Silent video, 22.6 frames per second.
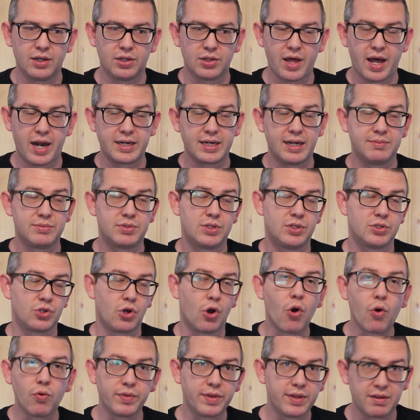a lot of times it is
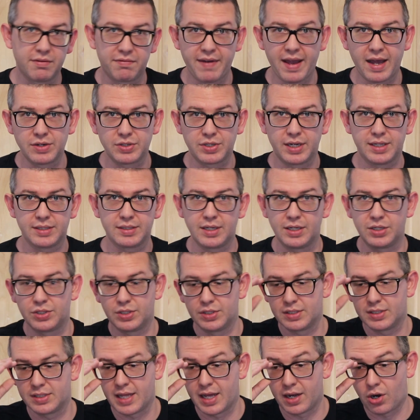only the fan
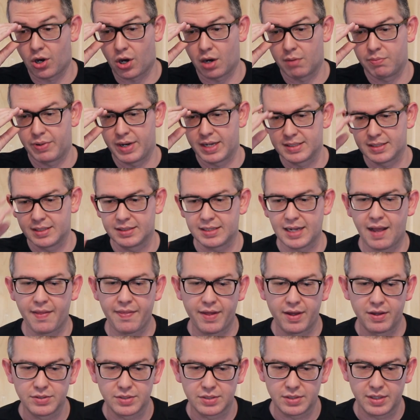translations that are present and
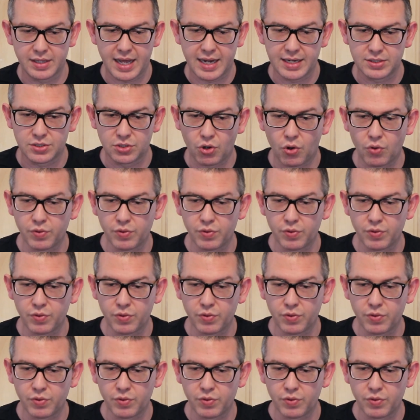that is the